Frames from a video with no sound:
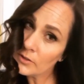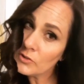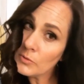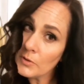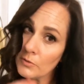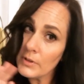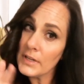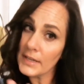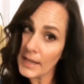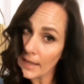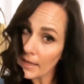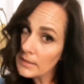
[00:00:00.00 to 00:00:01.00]
2 or 3
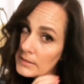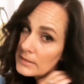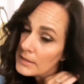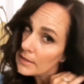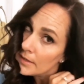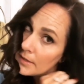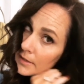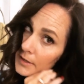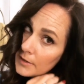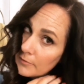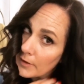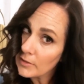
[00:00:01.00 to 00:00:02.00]
days
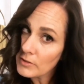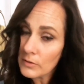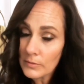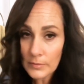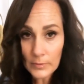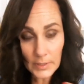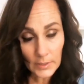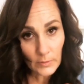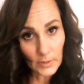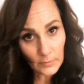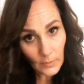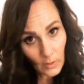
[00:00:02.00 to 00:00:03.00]
if I don't get
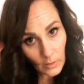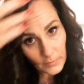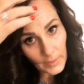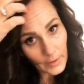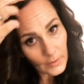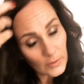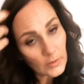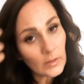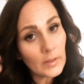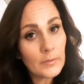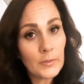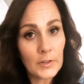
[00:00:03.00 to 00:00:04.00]
rid of all of that
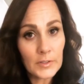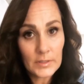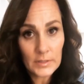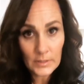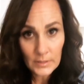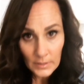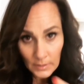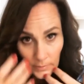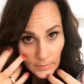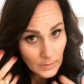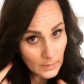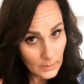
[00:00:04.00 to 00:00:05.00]
curl at first.
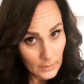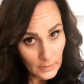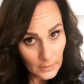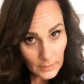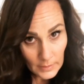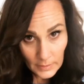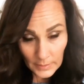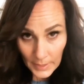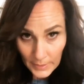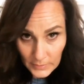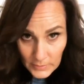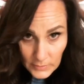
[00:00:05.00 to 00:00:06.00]

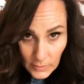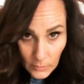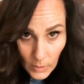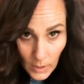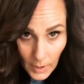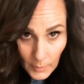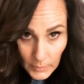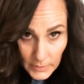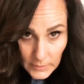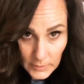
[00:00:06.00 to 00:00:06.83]
Okay, so I want a